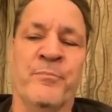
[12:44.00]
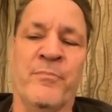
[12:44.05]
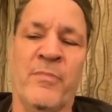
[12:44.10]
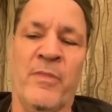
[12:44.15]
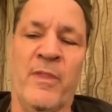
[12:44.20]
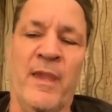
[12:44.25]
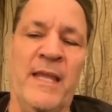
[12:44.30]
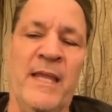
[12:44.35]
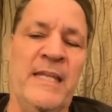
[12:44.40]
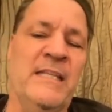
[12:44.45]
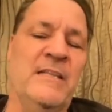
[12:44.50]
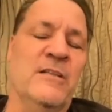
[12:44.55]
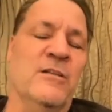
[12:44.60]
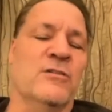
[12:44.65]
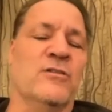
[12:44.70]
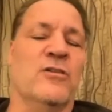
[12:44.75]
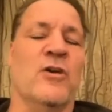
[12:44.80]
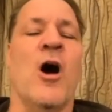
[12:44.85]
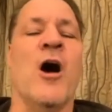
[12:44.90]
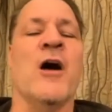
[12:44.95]
and he
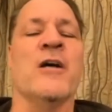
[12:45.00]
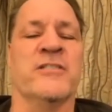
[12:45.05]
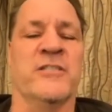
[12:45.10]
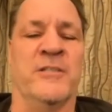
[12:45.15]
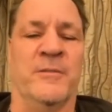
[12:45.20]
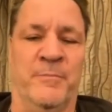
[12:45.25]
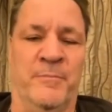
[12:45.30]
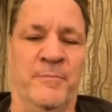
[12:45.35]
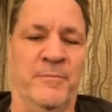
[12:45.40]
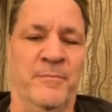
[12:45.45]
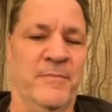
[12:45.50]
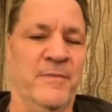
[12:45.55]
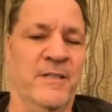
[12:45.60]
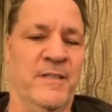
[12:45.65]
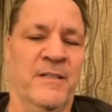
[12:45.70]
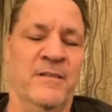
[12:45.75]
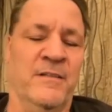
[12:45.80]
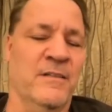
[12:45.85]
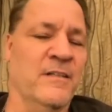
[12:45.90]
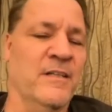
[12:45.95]
looked awesome
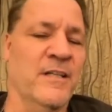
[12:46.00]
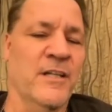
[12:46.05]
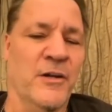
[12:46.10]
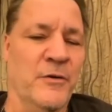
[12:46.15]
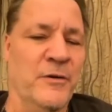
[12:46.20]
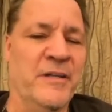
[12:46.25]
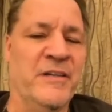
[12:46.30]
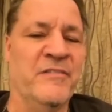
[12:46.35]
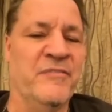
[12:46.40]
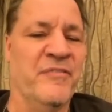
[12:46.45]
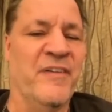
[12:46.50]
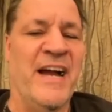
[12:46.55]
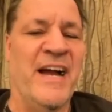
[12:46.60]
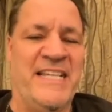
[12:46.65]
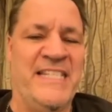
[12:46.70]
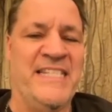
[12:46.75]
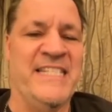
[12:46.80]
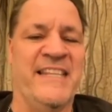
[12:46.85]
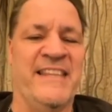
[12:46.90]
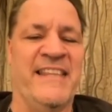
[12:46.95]
in
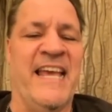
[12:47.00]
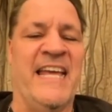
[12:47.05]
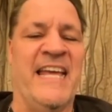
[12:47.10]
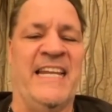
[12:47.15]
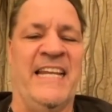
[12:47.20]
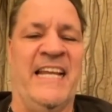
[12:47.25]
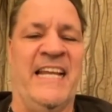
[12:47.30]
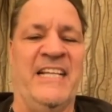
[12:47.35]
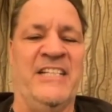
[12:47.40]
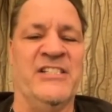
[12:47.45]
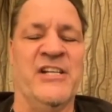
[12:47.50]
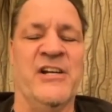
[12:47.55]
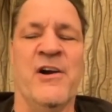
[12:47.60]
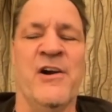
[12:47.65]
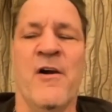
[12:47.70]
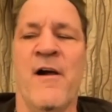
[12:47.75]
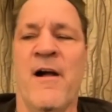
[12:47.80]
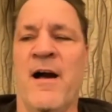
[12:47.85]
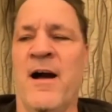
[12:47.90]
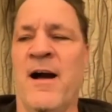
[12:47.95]
fights at that age.
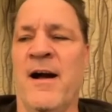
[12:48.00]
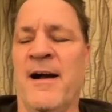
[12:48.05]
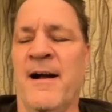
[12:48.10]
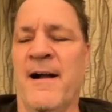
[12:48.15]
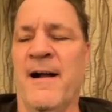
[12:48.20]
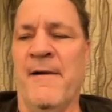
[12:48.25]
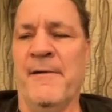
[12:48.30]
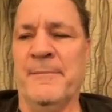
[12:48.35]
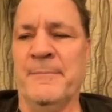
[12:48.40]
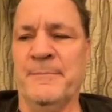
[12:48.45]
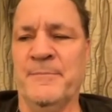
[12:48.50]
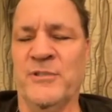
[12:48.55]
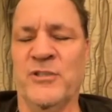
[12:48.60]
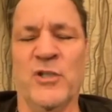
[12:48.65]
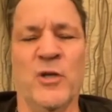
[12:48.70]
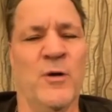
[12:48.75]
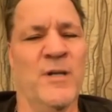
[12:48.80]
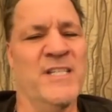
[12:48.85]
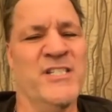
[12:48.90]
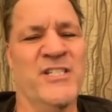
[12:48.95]

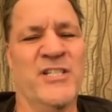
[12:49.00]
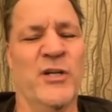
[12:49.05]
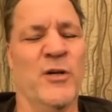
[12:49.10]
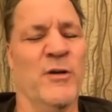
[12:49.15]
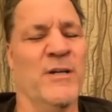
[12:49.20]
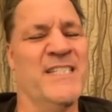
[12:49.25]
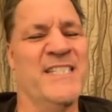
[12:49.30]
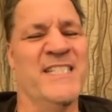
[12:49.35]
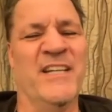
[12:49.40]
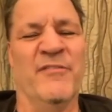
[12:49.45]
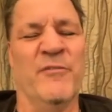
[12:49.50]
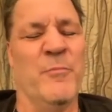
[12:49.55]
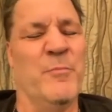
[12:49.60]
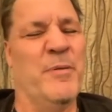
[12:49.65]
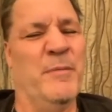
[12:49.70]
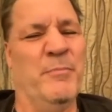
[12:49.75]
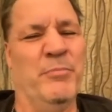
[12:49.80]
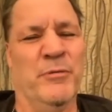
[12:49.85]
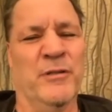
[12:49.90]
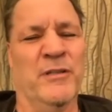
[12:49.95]
So it's different.
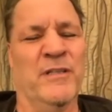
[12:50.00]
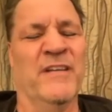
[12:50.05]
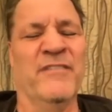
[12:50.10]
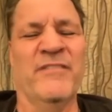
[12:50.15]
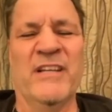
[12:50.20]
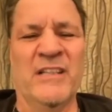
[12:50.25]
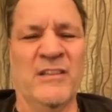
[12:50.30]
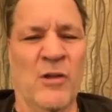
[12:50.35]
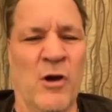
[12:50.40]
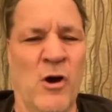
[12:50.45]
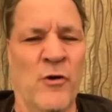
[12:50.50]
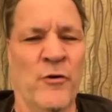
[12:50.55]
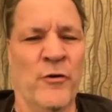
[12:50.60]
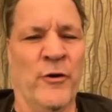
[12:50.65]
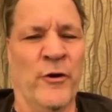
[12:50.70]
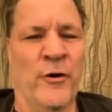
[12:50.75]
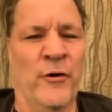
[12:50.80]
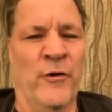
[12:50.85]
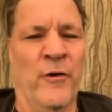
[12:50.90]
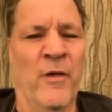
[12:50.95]
People are living
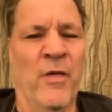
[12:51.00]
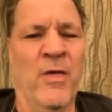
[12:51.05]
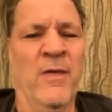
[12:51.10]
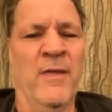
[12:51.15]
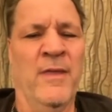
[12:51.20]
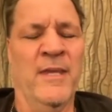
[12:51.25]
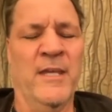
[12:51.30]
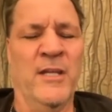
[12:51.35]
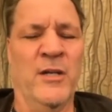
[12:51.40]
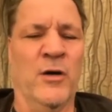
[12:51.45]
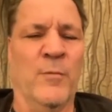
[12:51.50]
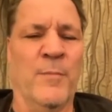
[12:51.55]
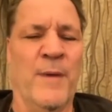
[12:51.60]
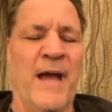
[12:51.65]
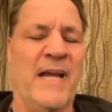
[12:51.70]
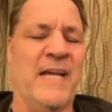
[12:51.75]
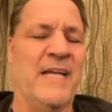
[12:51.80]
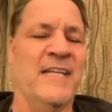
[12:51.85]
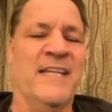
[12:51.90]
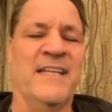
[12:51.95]
longer.
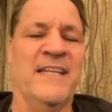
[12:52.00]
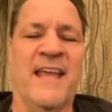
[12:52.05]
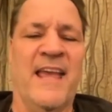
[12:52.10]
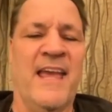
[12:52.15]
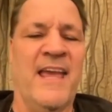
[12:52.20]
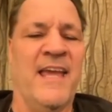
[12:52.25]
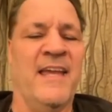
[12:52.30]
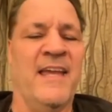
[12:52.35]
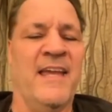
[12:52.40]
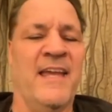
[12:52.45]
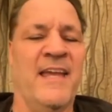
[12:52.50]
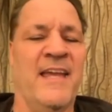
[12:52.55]
Back in the day,